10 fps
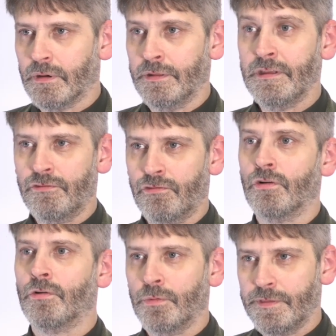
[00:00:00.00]
I did
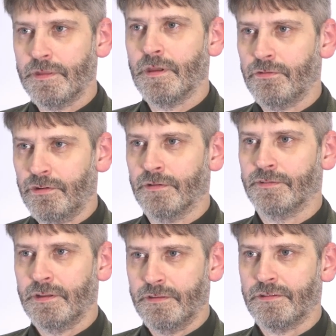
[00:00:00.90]
struggle with the notion of
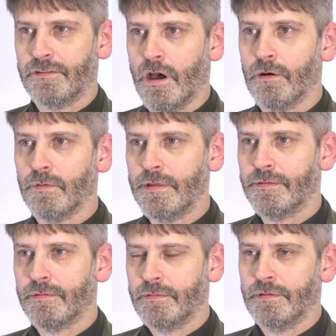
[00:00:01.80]
it to start with.